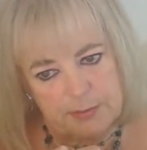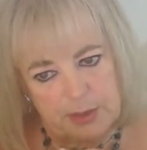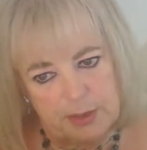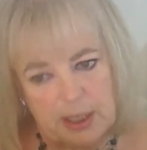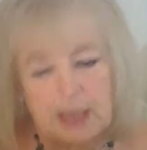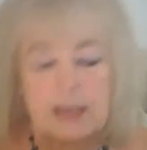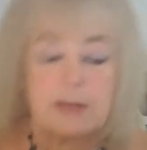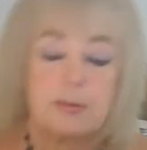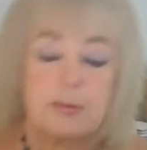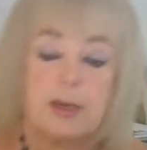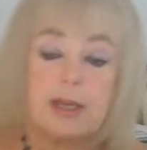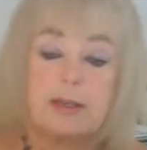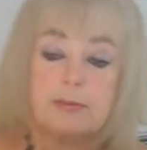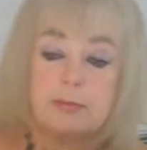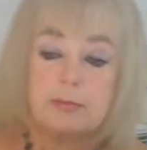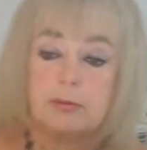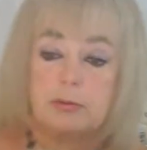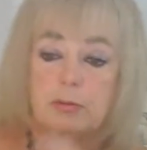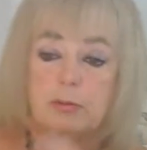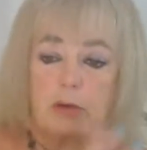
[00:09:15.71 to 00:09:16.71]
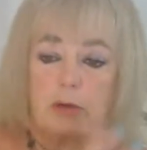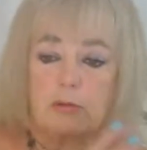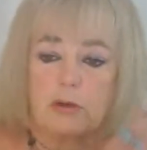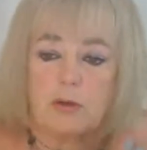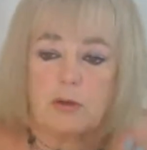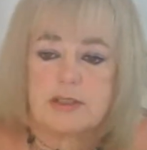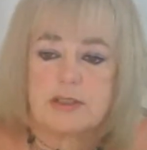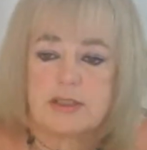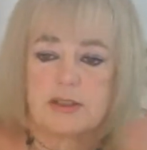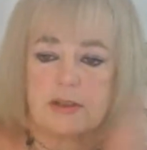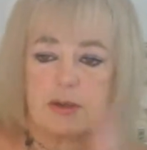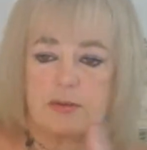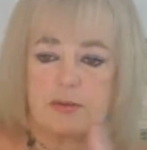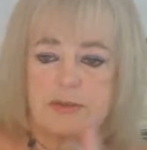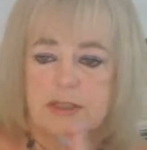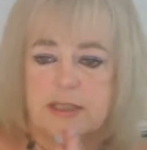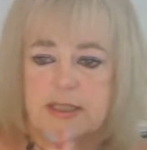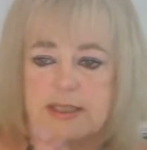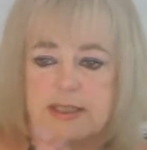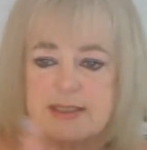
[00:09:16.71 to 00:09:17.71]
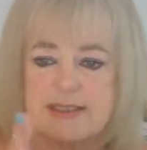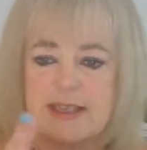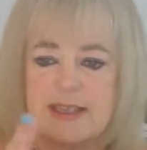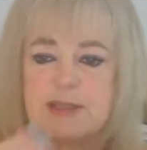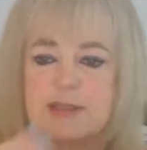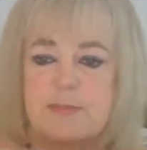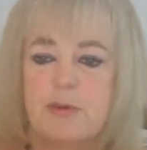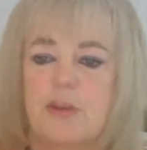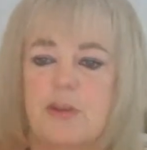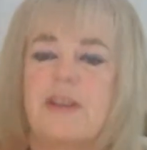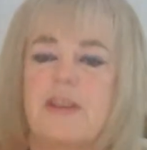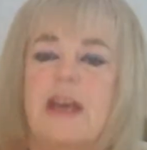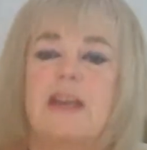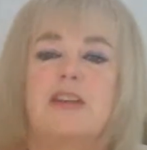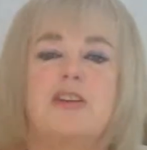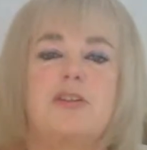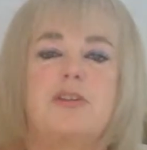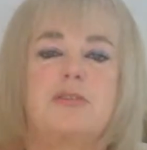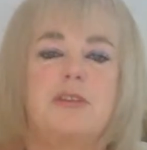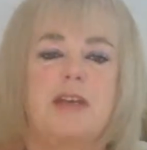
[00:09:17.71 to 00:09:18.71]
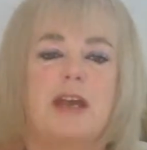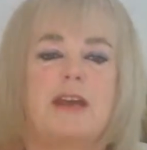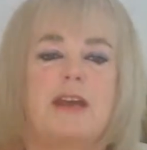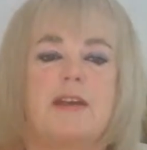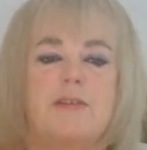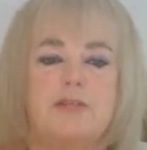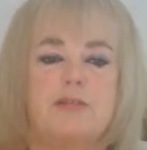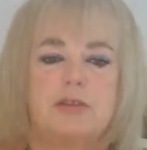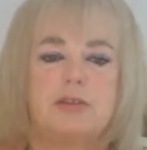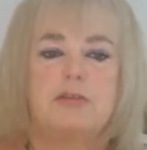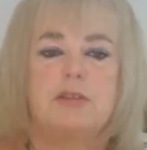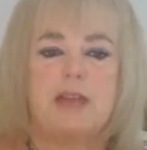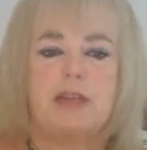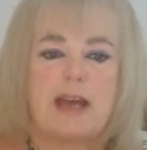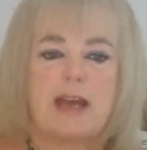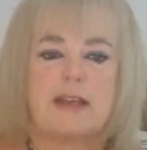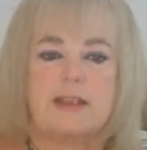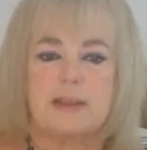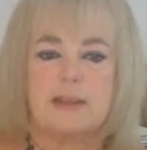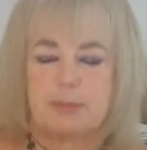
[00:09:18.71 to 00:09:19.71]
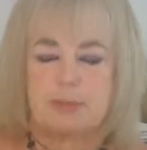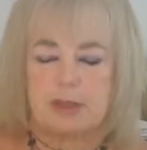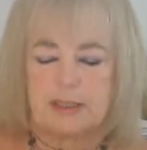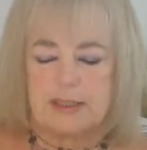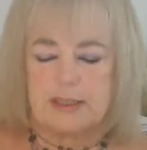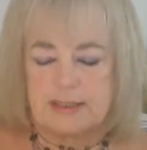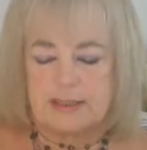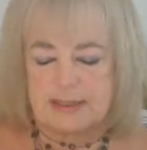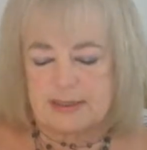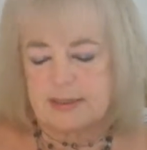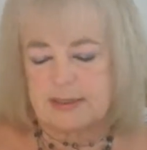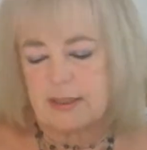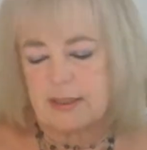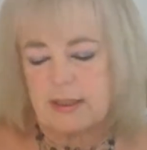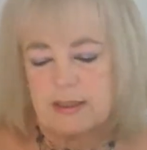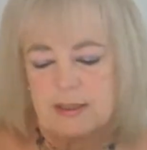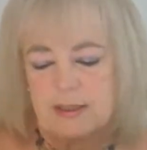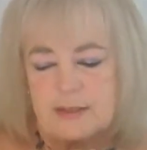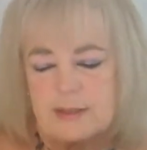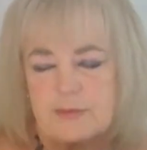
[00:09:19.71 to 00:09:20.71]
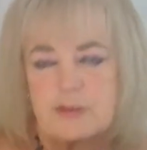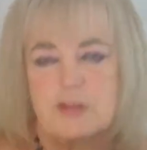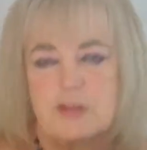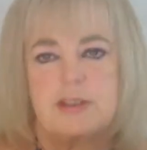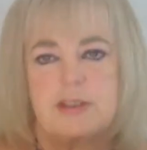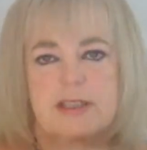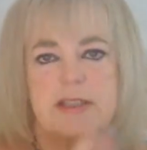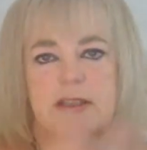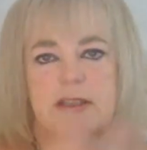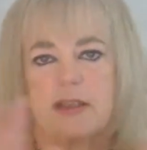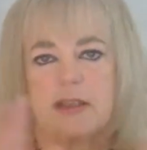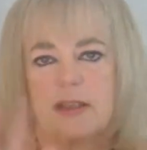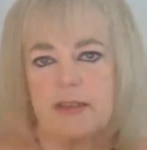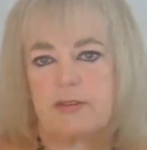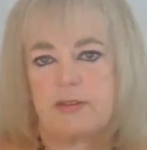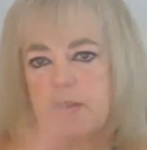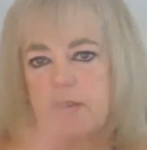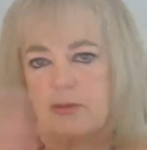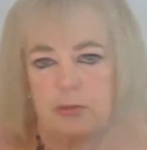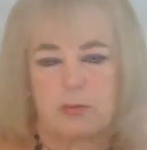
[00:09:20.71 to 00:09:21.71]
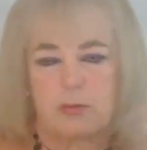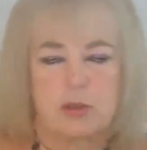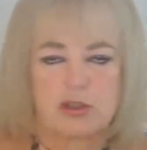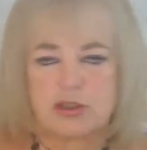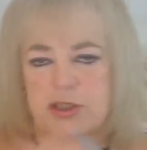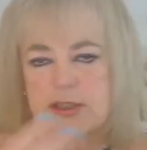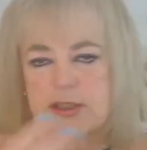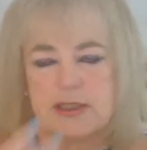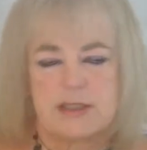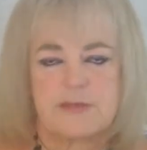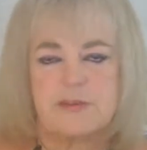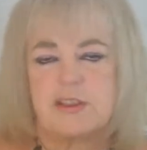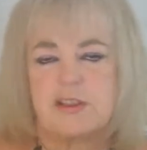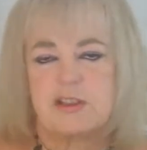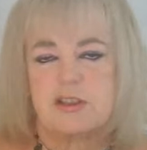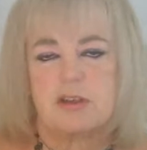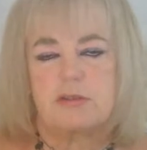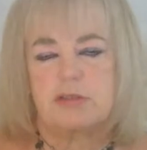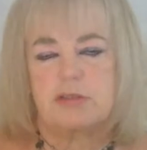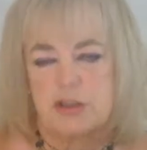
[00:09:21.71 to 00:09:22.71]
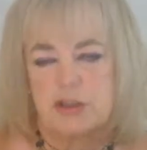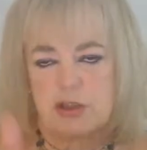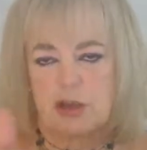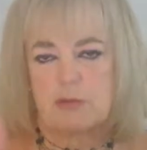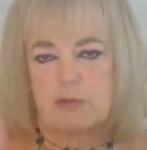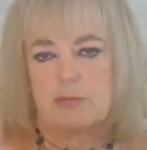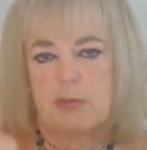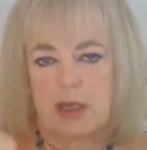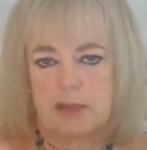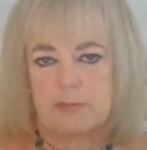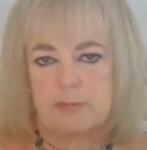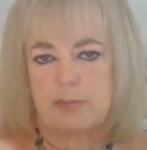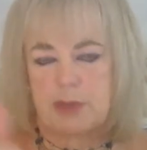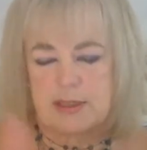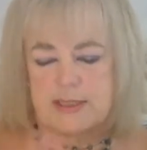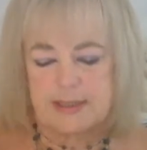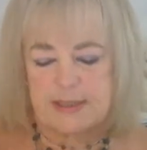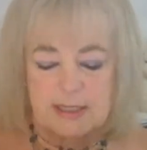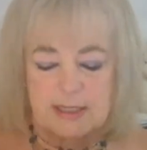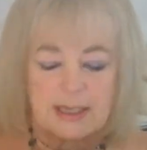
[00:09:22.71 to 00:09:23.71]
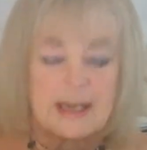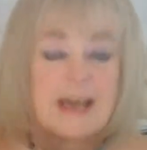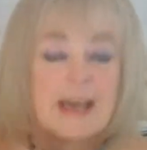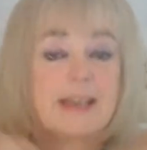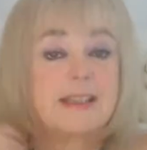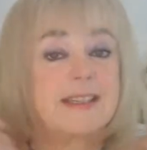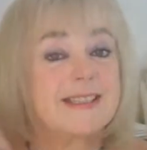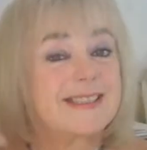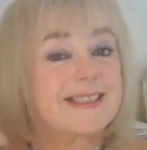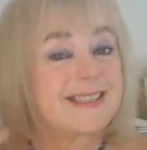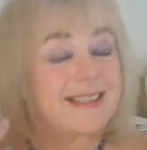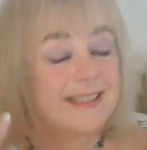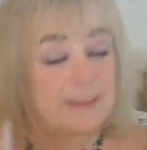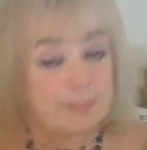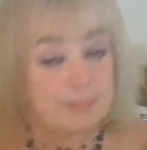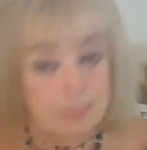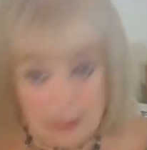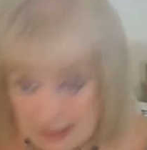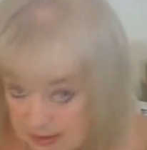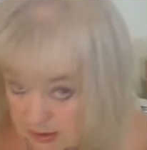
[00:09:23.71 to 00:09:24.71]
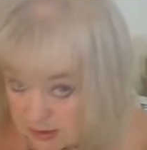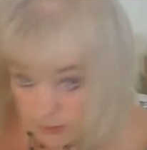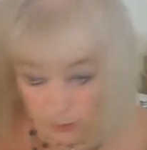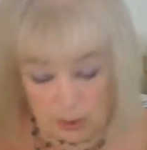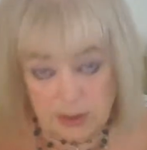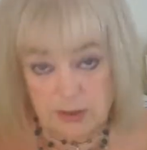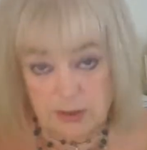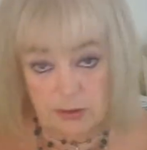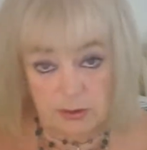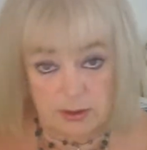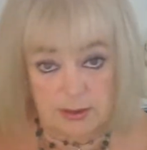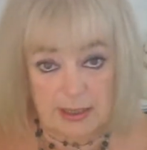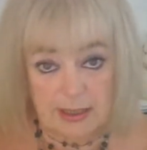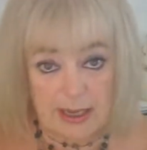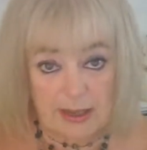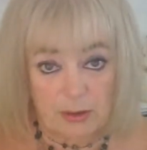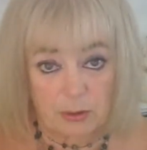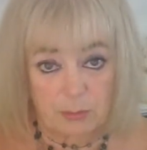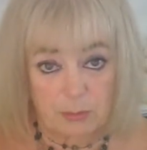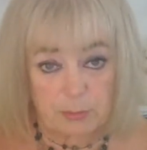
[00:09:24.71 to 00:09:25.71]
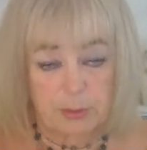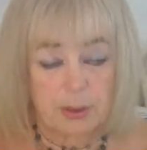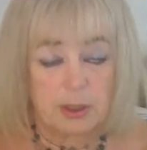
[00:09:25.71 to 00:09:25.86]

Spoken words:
But anyway, we won't go into those details. But thank you. Yeah, if you like, please, if you're watching this video and you don't mind, pressing the like is the best way you can help.